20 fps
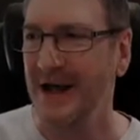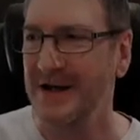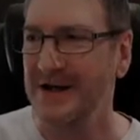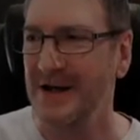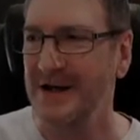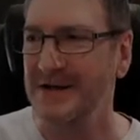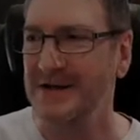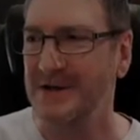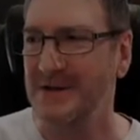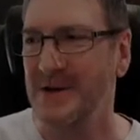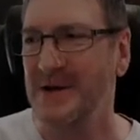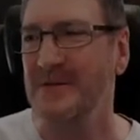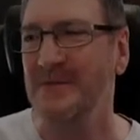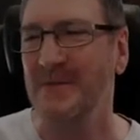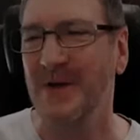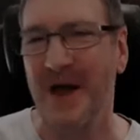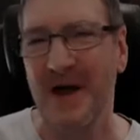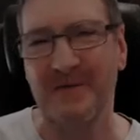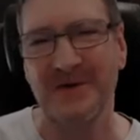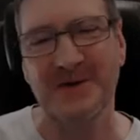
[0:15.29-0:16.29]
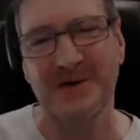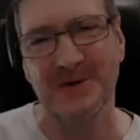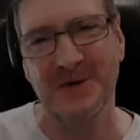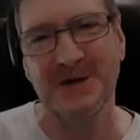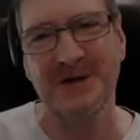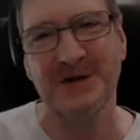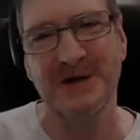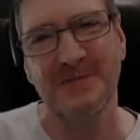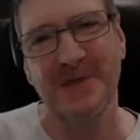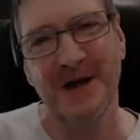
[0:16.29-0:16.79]
and I stream live on
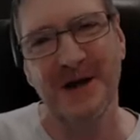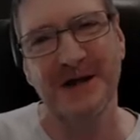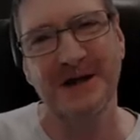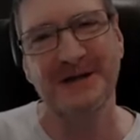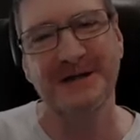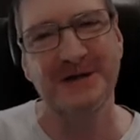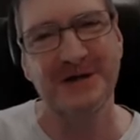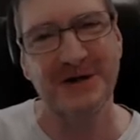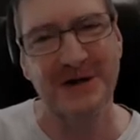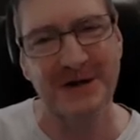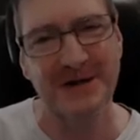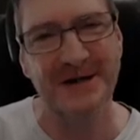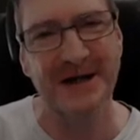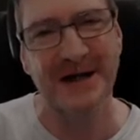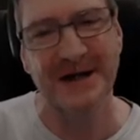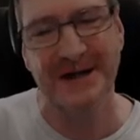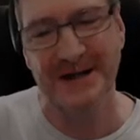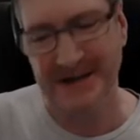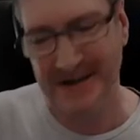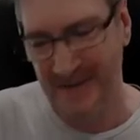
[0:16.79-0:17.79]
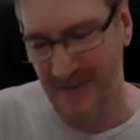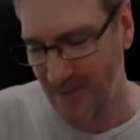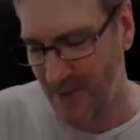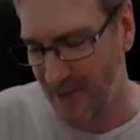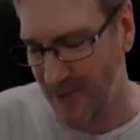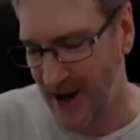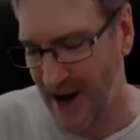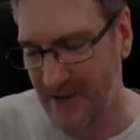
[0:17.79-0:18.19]
Twitch on Mondays and Tuesdays